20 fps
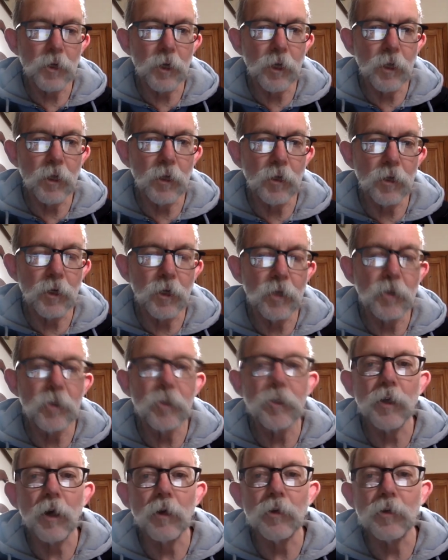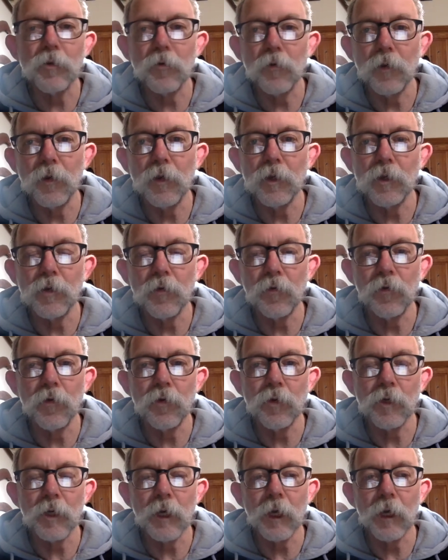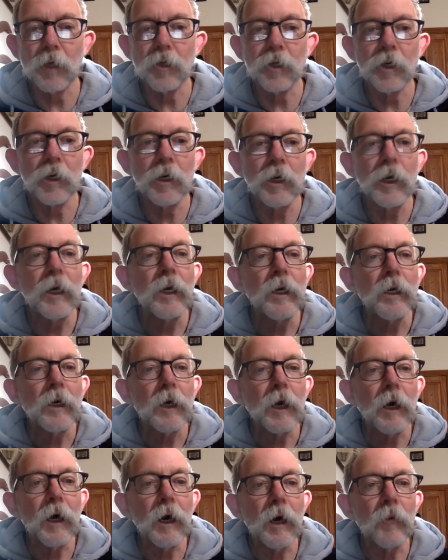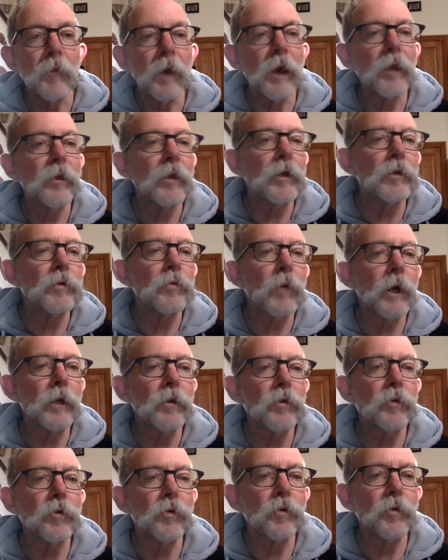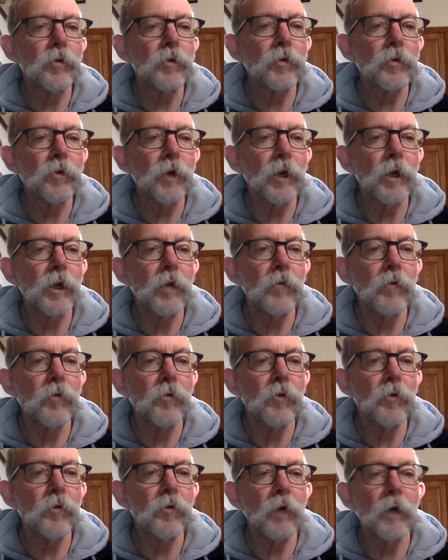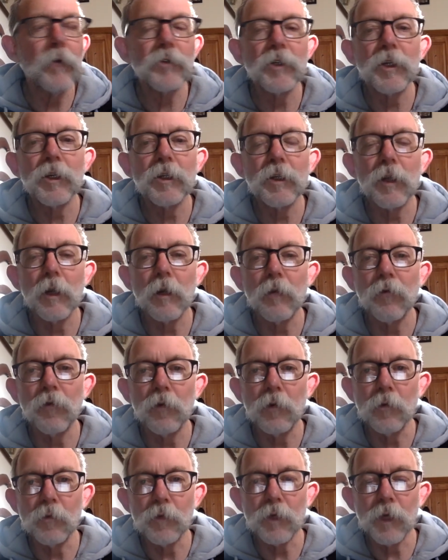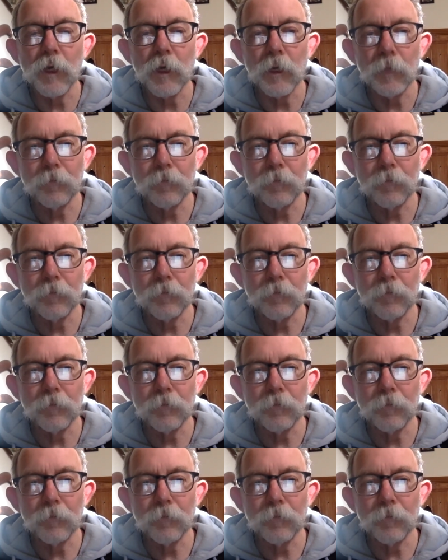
the teacher's notes for this first lecture. And there's 1, 2, 3, 4, 5, 6 little films there.